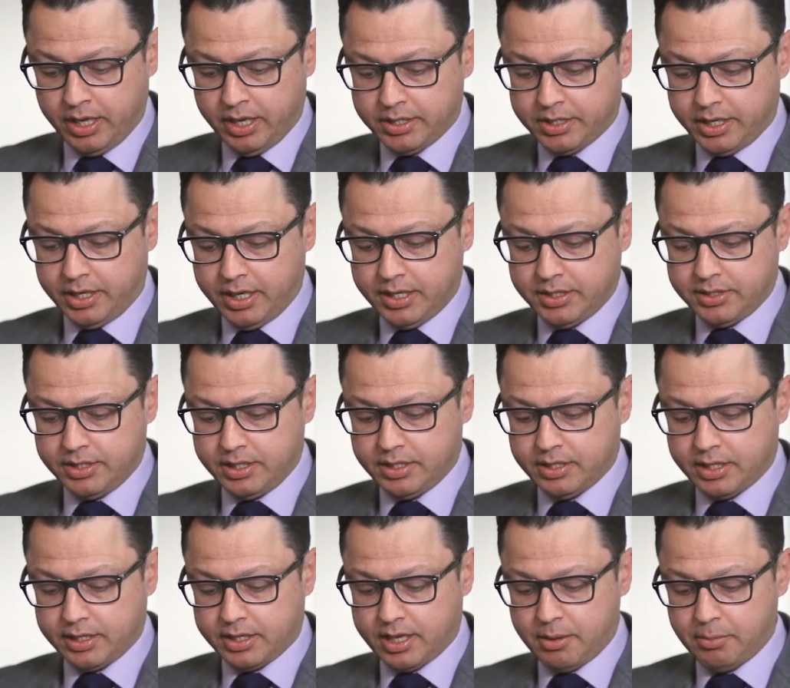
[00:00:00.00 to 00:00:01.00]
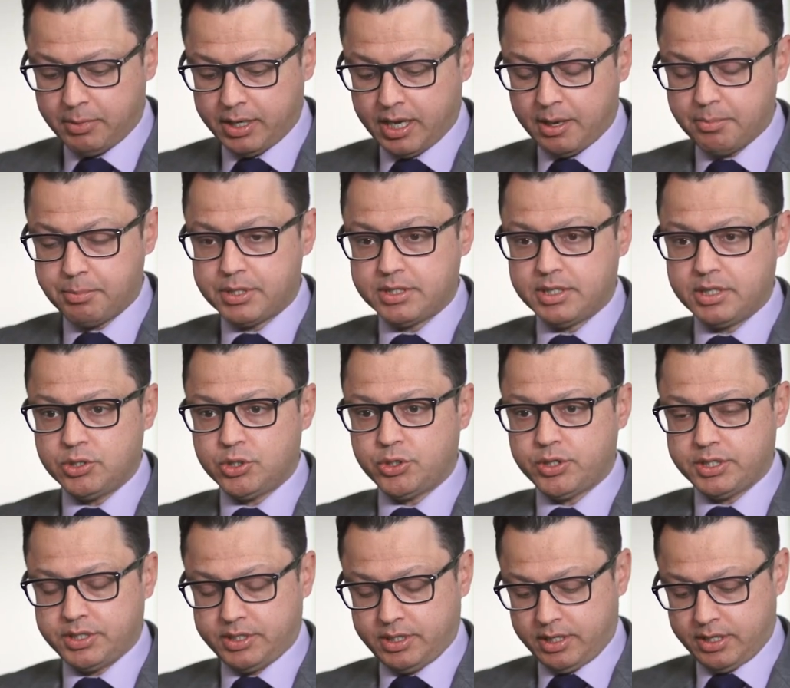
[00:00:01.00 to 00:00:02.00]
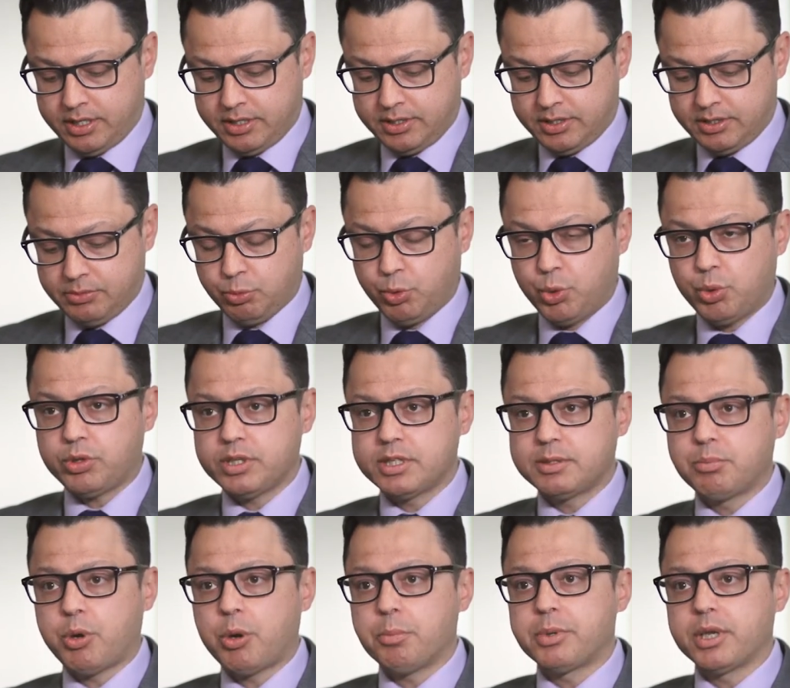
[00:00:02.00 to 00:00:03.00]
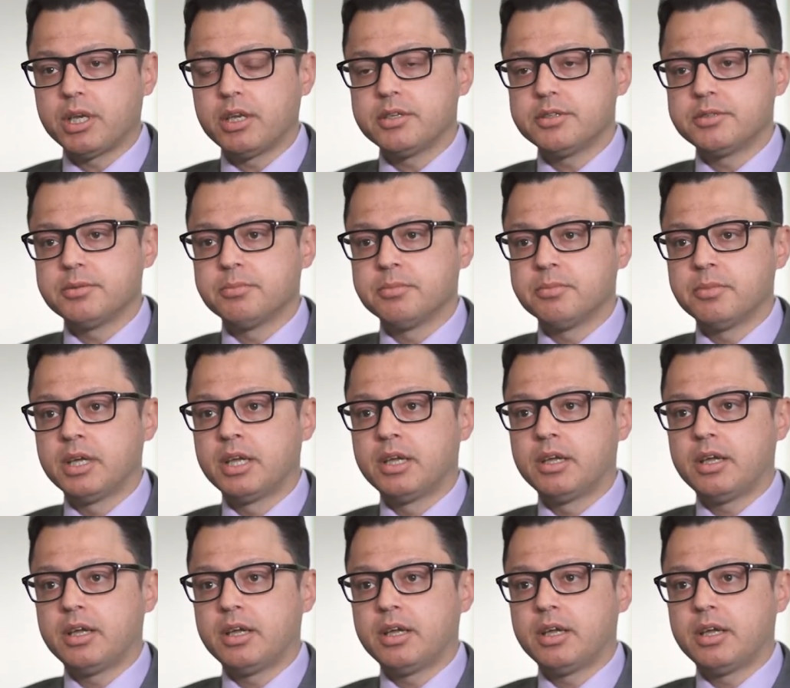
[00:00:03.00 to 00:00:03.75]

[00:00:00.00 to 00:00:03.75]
The next thing that coming up is interesting is, will this populism